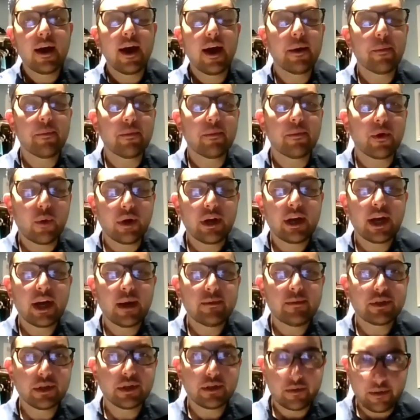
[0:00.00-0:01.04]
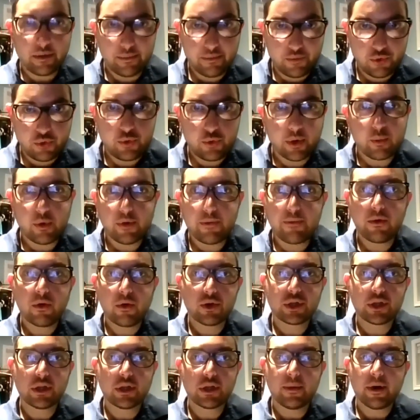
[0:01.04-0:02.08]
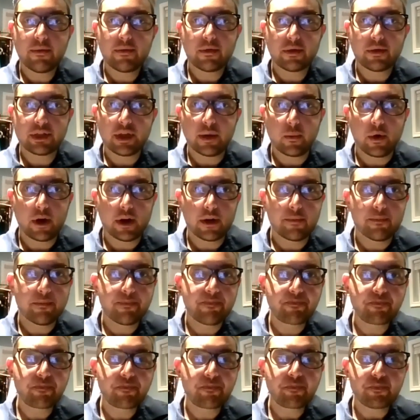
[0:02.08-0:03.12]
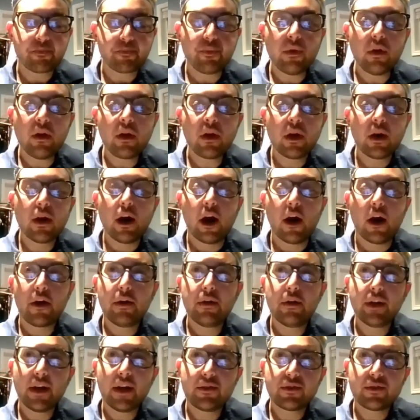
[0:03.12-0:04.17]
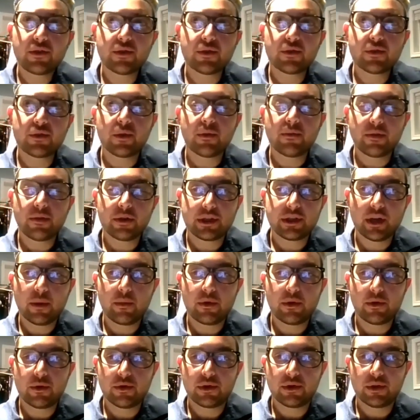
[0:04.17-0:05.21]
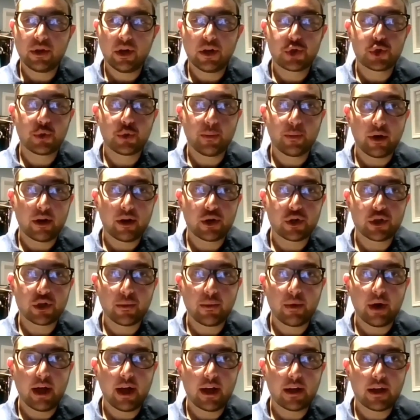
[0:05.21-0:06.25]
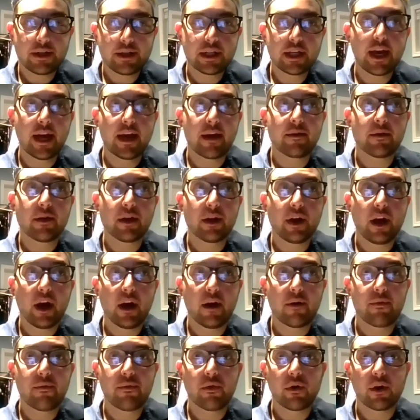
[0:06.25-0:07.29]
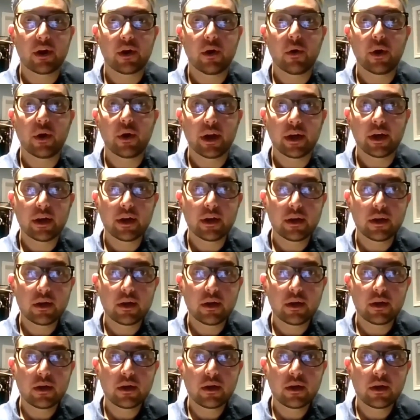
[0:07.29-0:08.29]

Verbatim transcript: Um, when it comes to doing refuah shleimah for someone, are you allowed to do it for someone who's not Shomer Shabbat and uh, for a goy? That's,